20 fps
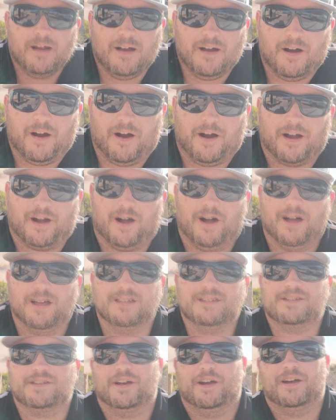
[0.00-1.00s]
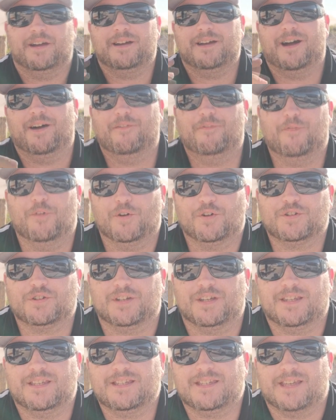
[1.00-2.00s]
Alright guys, so
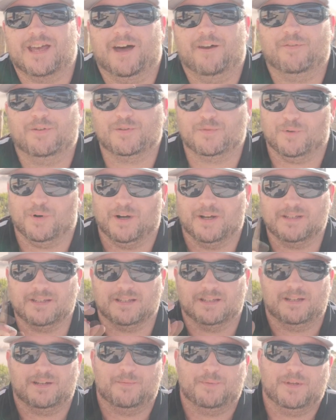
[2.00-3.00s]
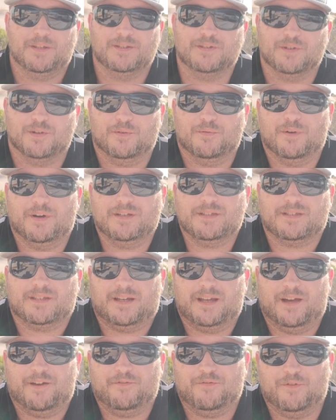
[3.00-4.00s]
unfortunately the salvage wire is a little bit too rusted
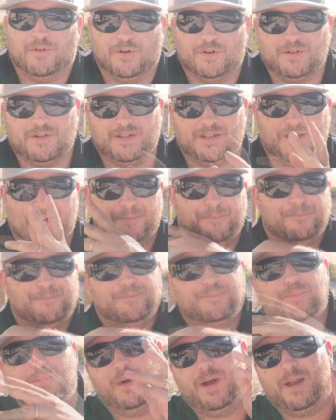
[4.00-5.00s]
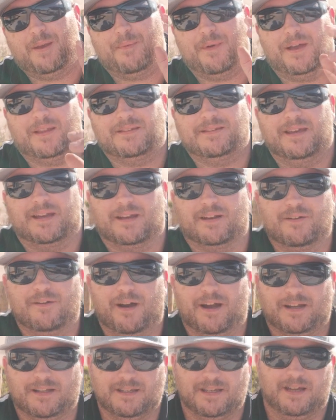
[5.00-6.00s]
out for us. We had about 10
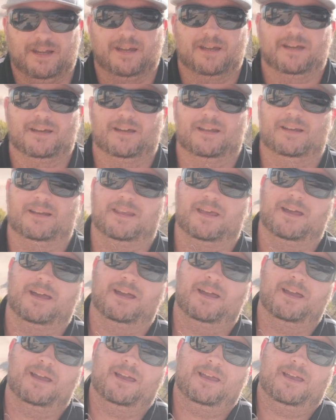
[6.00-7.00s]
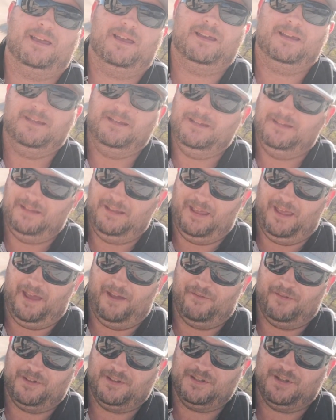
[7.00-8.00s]
cracks at it, and
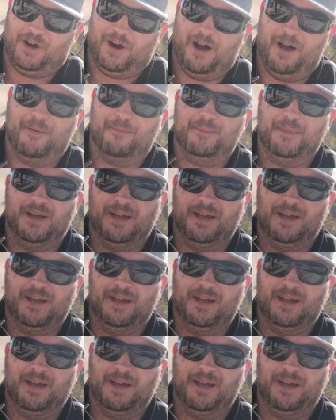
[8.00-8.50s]
every time